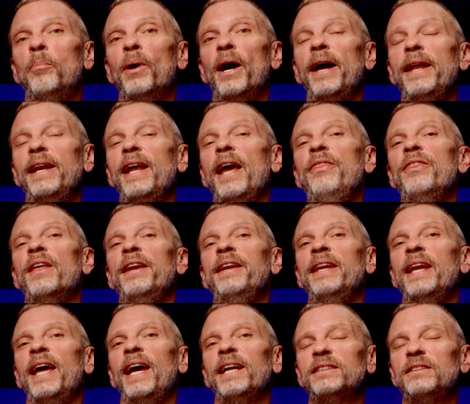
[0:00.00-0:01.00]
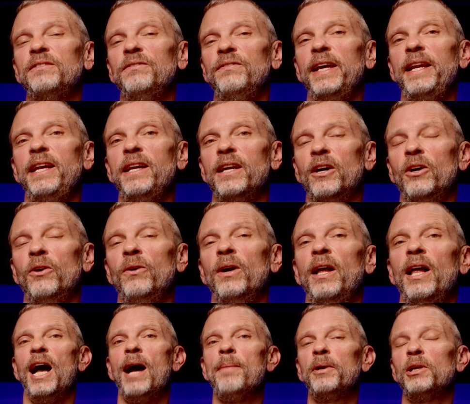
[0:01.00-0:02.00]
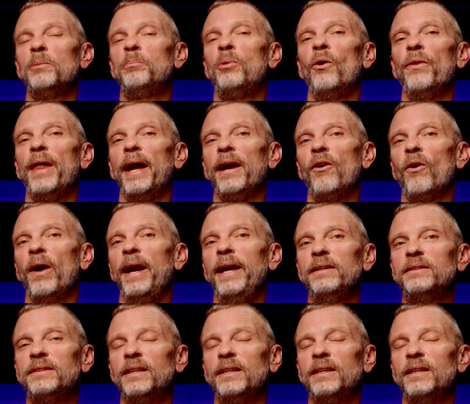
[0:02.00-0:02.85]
but in the next video, I'm gonna pull that crank